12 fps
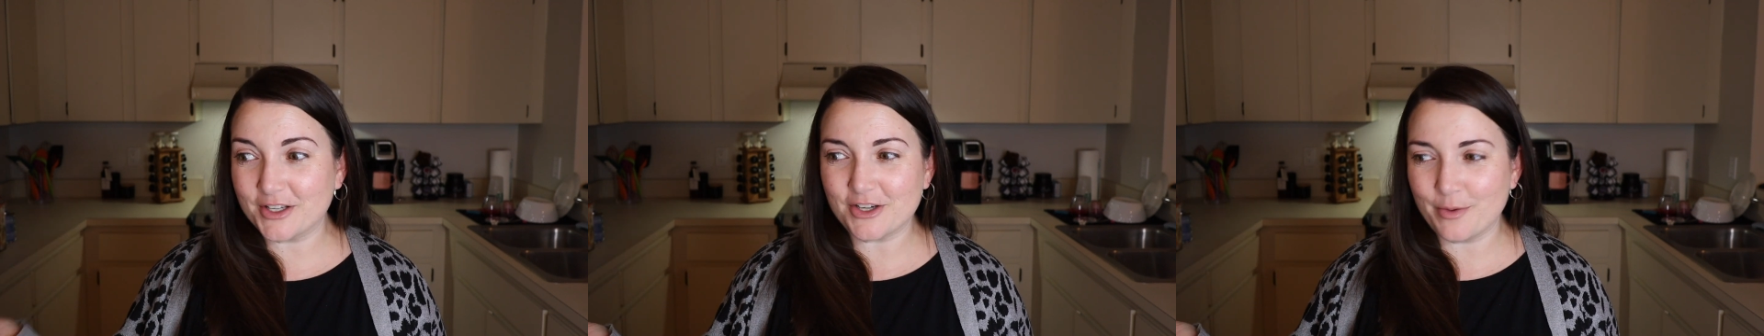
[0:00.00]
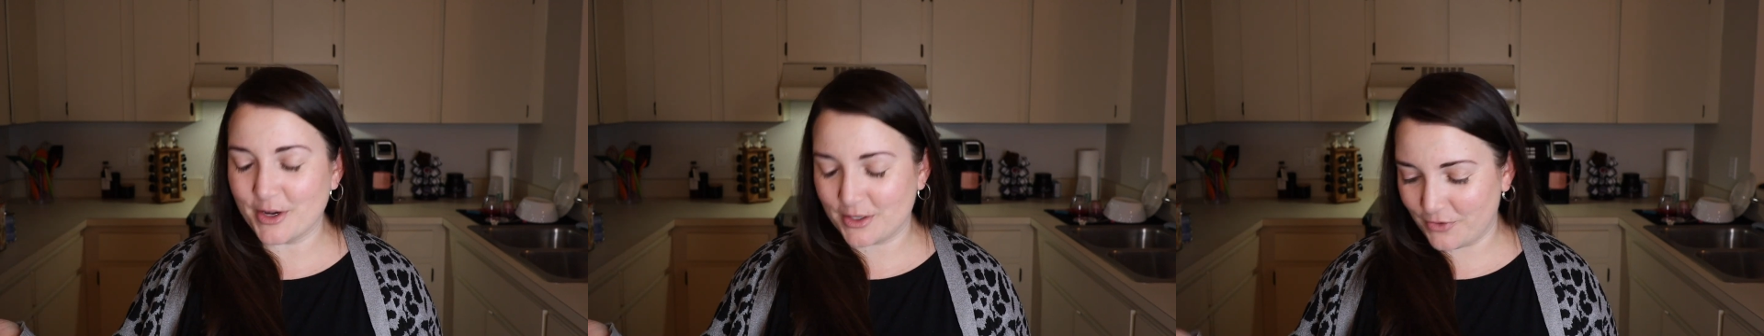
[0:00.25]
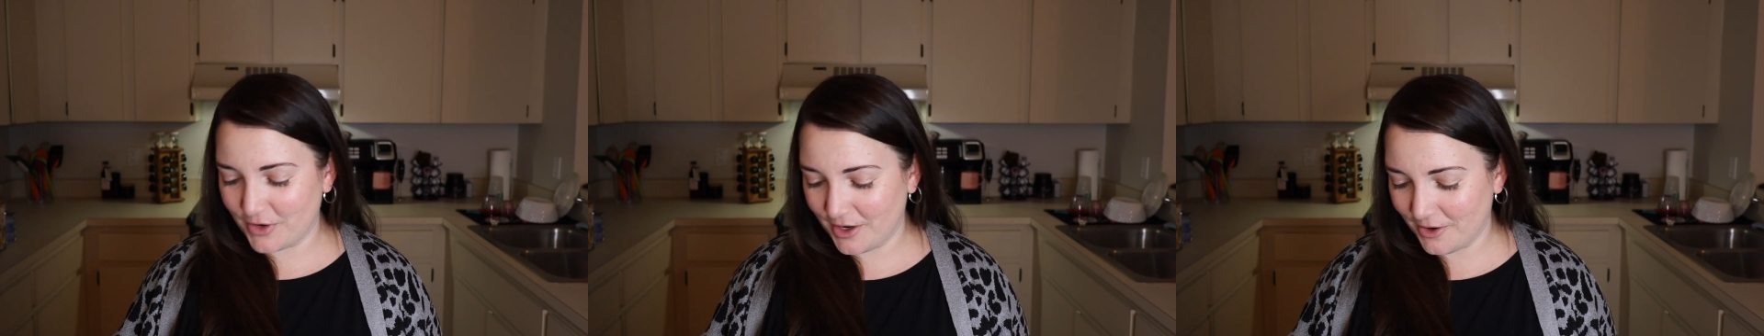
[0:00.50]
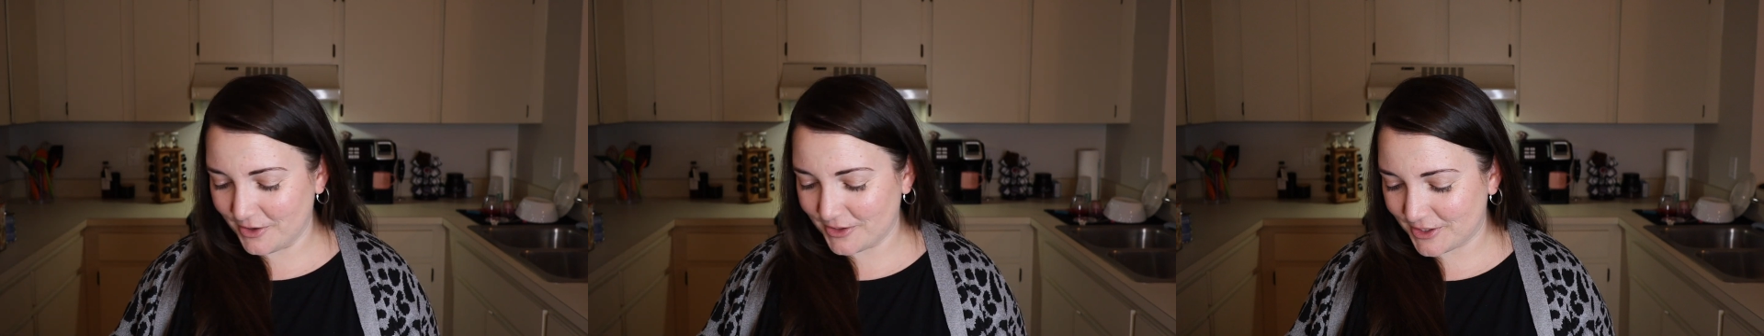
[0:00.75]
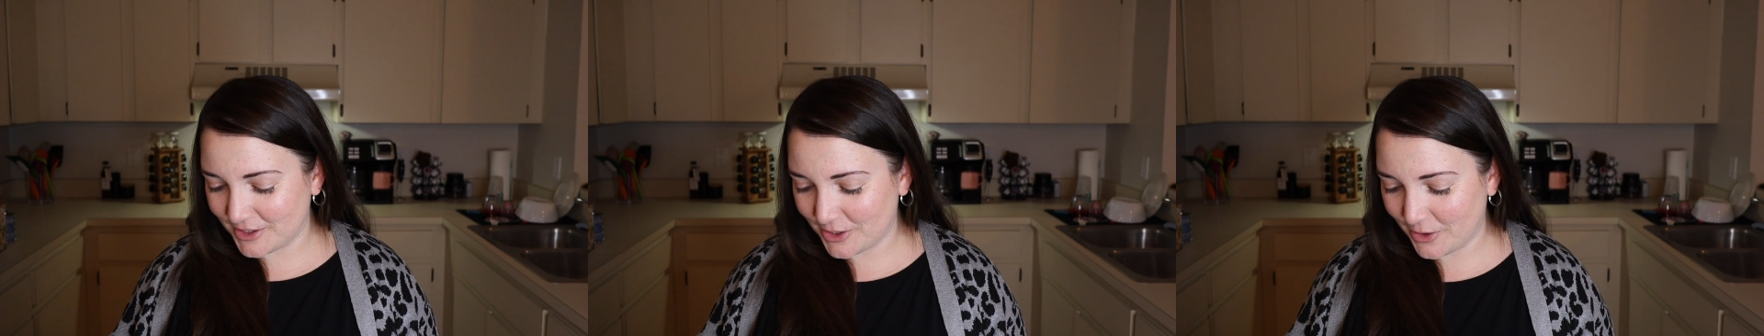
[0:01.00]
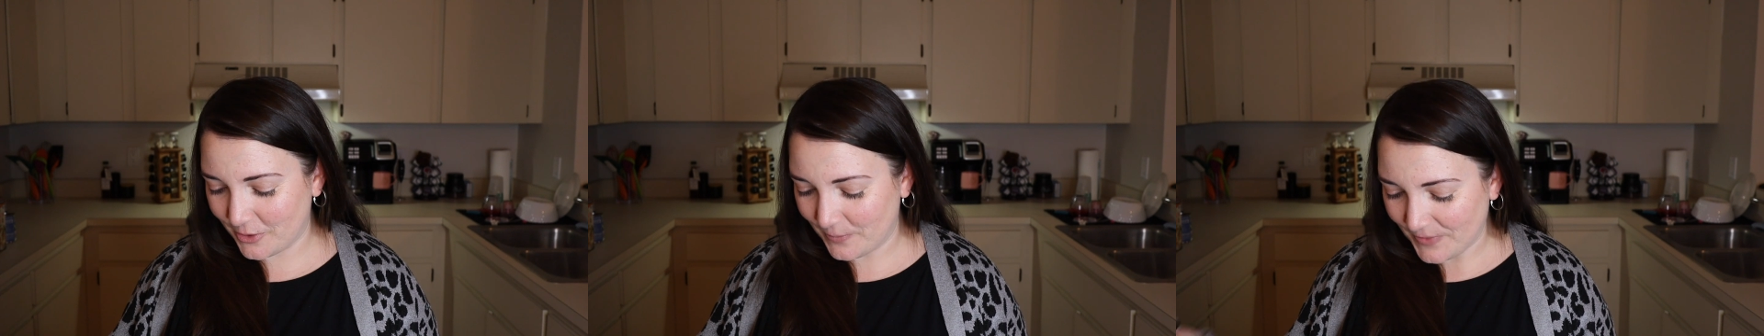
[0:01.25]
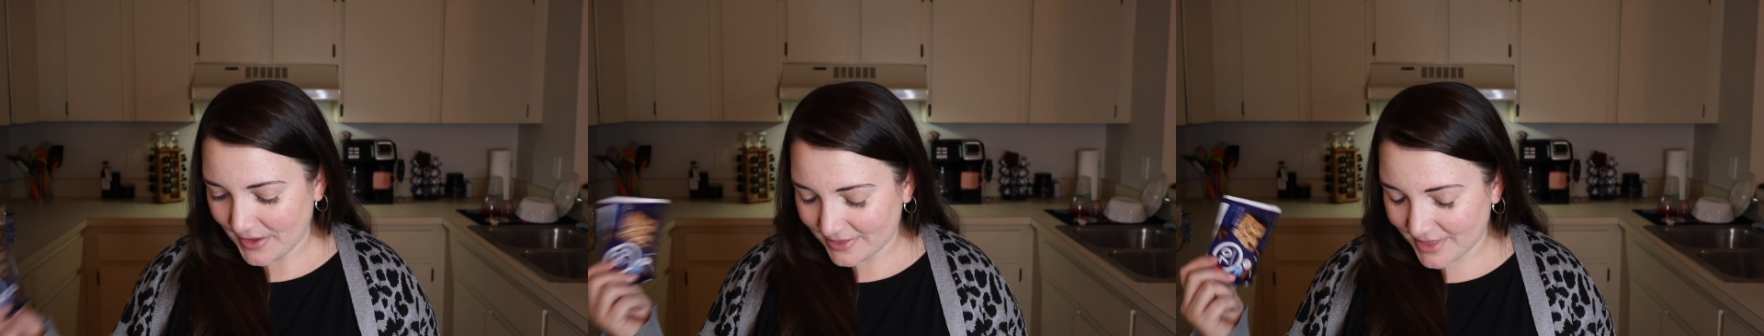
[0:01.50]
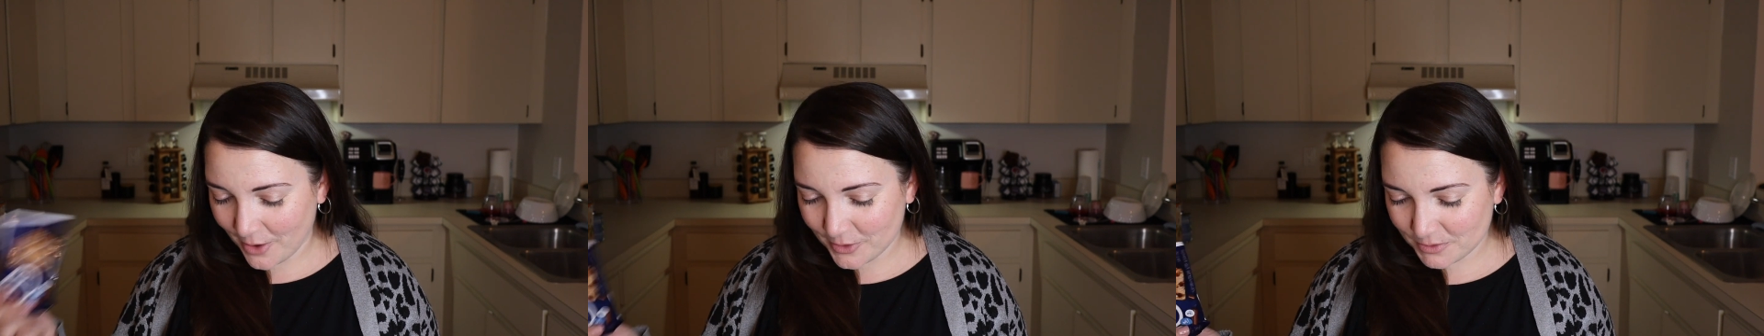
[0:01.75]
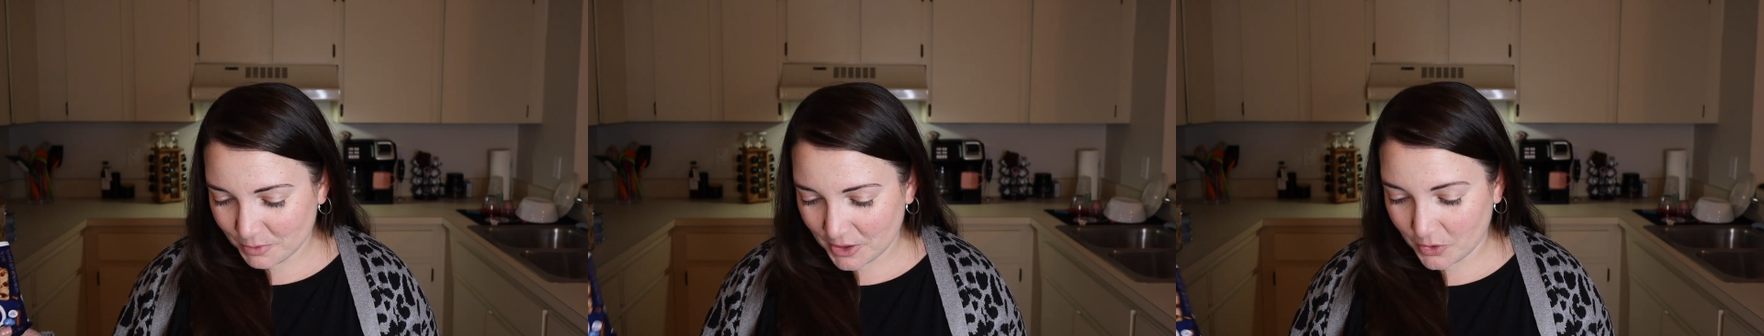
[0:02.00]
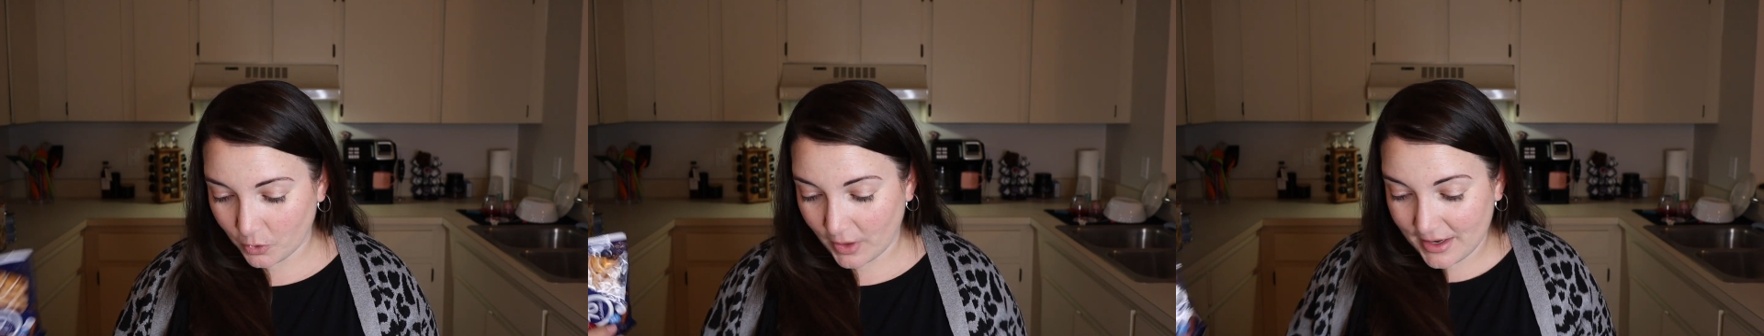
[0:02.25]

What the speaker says: at Starbucks for years, so that was pretty cool.